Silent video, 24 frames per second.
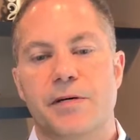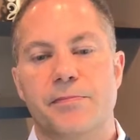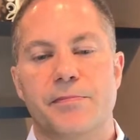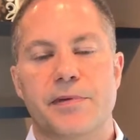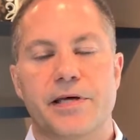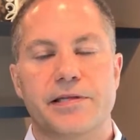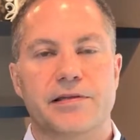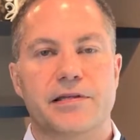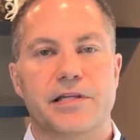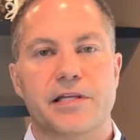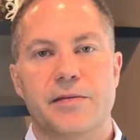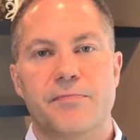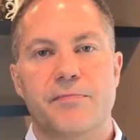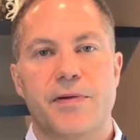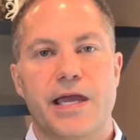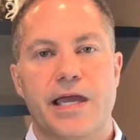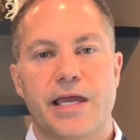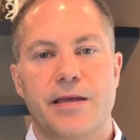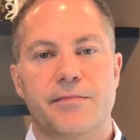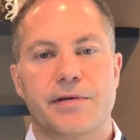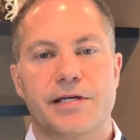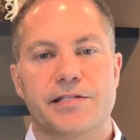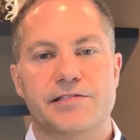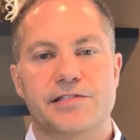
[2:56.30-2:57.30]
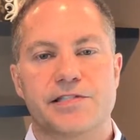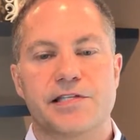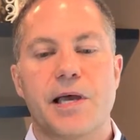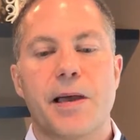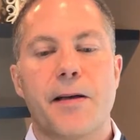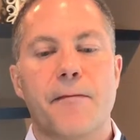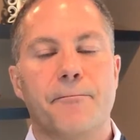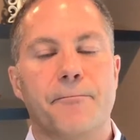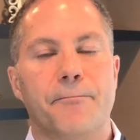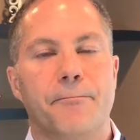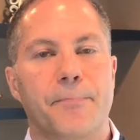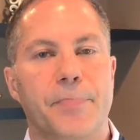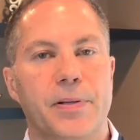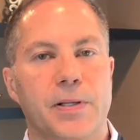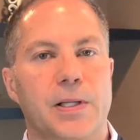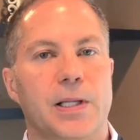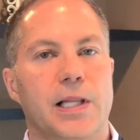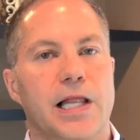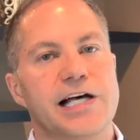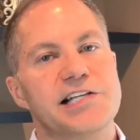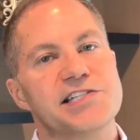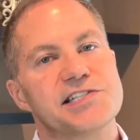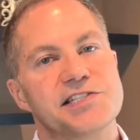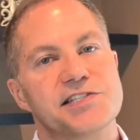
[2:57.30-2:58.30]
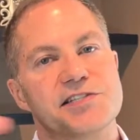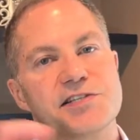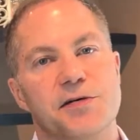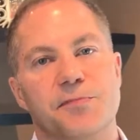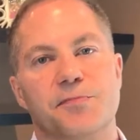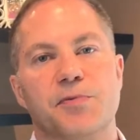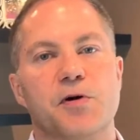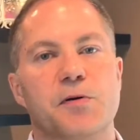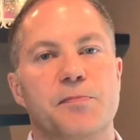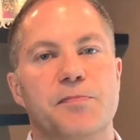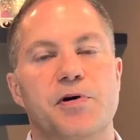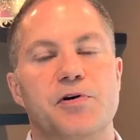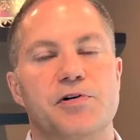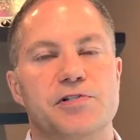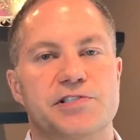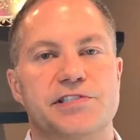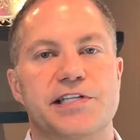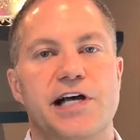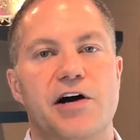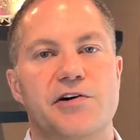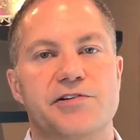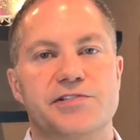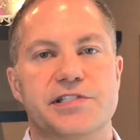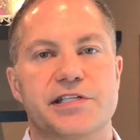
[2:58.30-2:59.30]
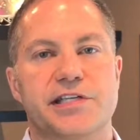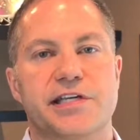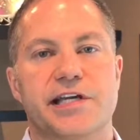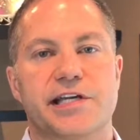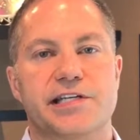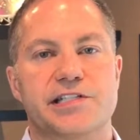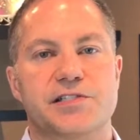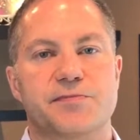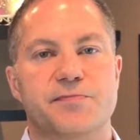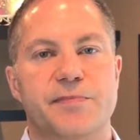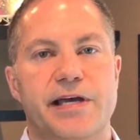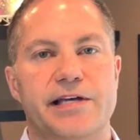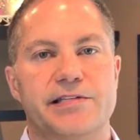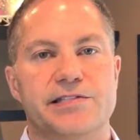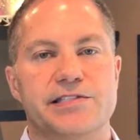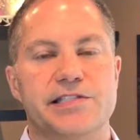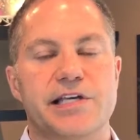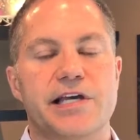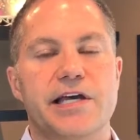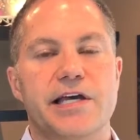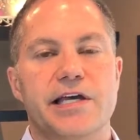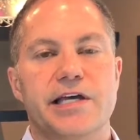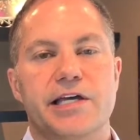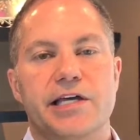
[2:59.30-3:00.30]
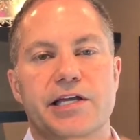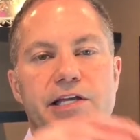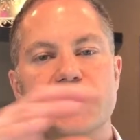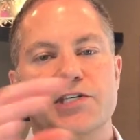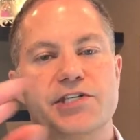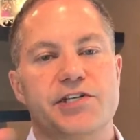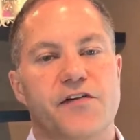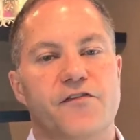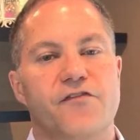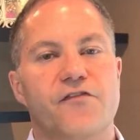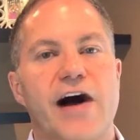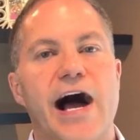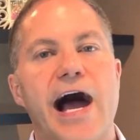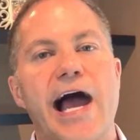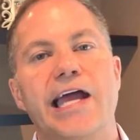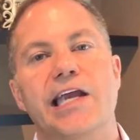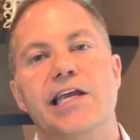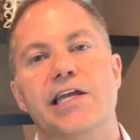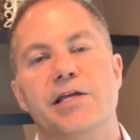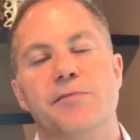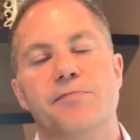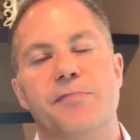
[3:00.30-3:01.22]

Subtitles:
monthly payments plus the proposed housing expense divided